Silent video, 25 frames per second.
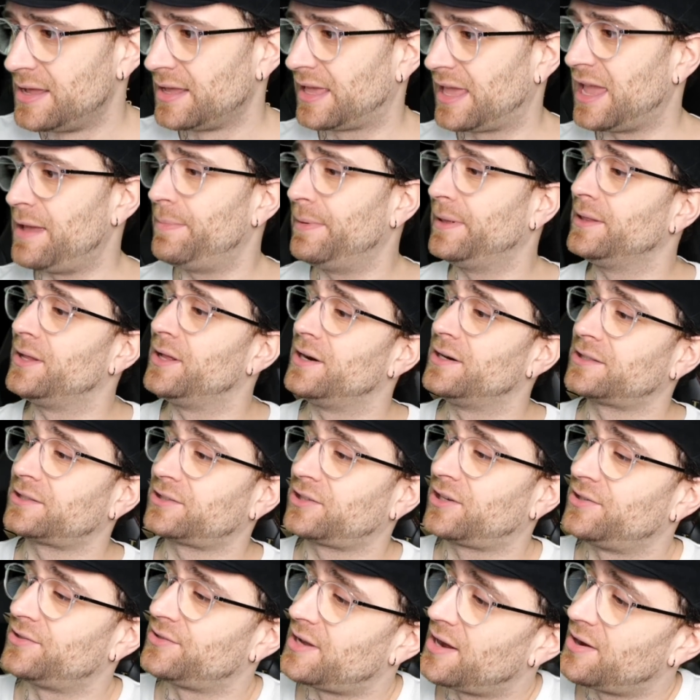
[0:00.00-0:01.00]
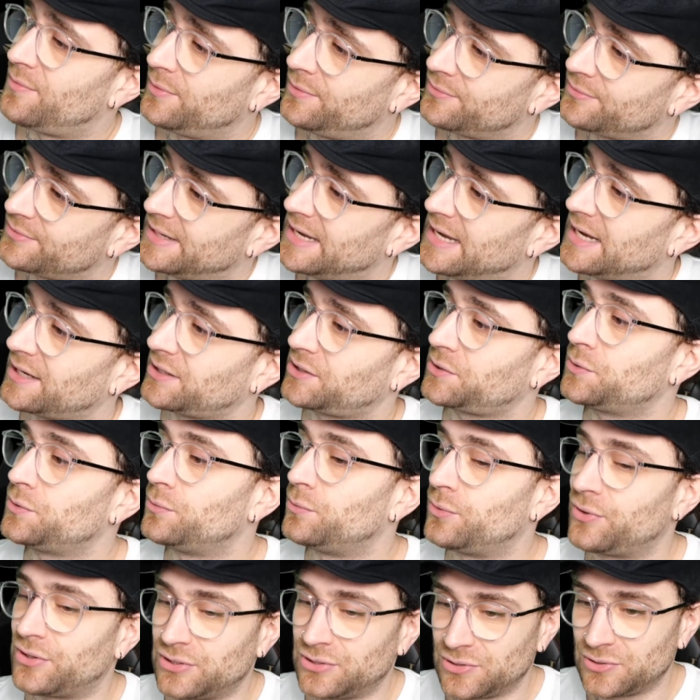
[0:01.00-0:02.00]
Keep it locked, because I will react to
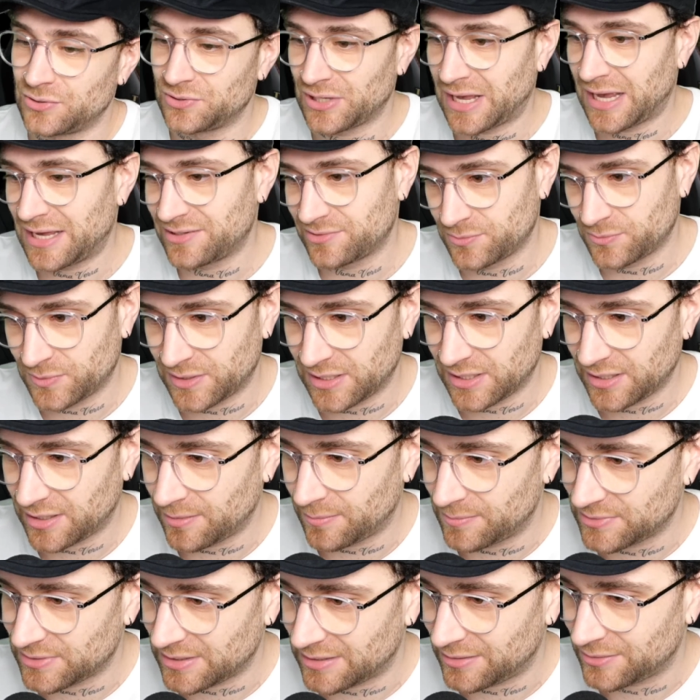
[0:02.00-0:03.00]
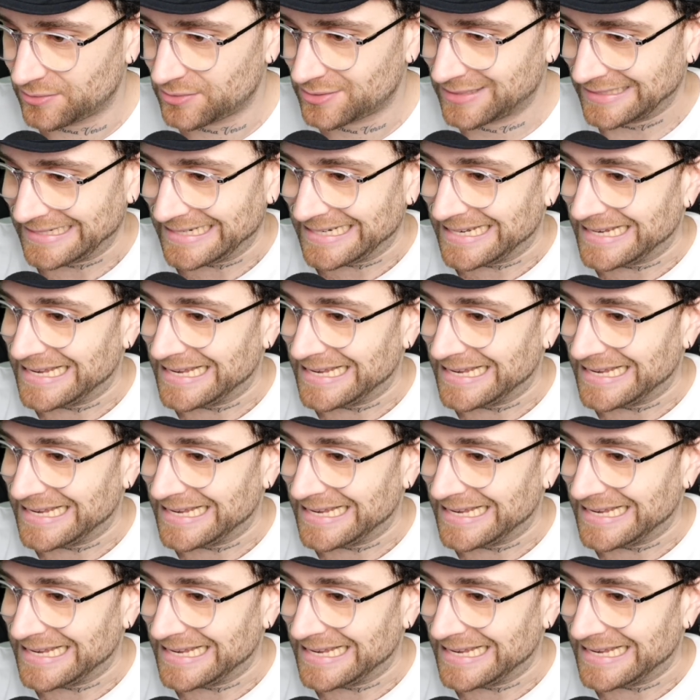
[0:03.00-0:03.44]
all the news as and when it comes out.